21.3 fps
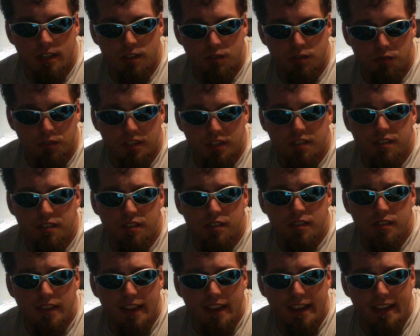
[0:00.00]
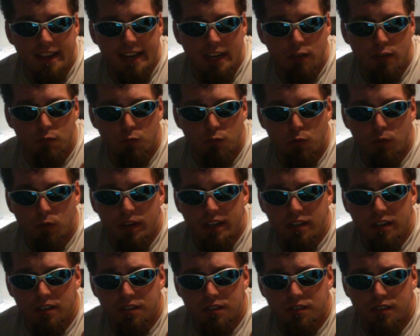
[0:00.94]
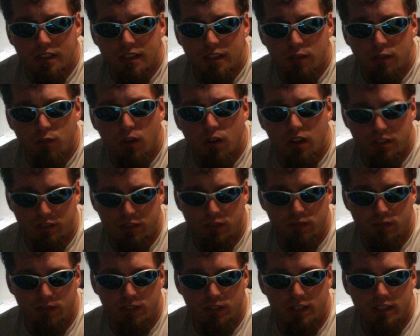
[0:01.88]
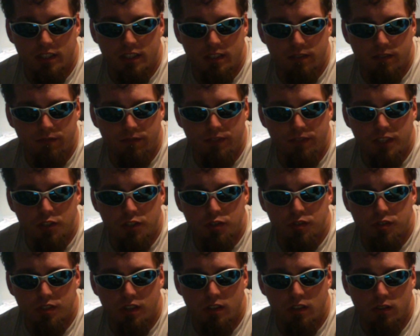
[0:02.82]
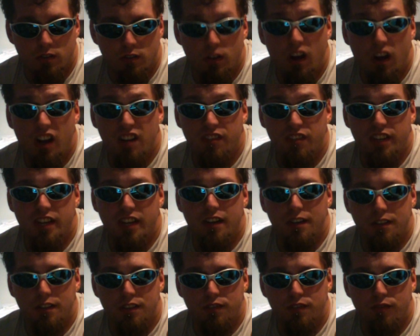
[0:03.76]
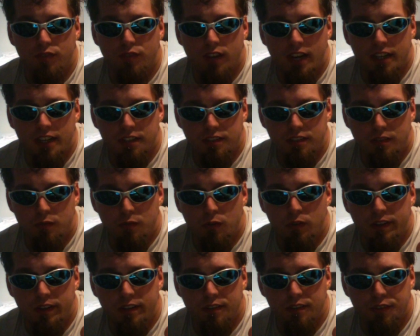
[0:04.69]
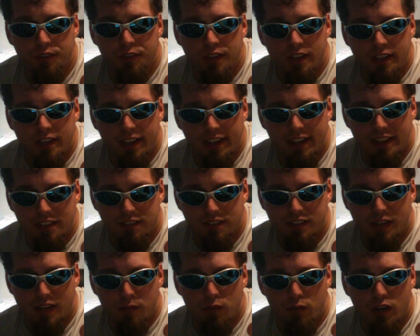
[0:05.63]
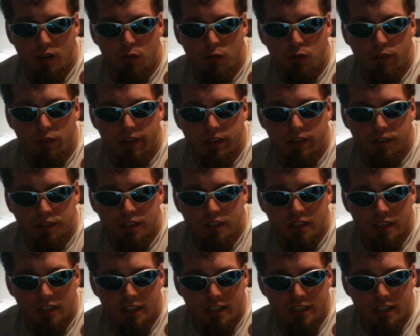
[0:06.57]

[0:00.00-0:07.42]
So this is a Warriors crossover. It features a lot of characters from Dynasty Warriors and Samurai Warriors.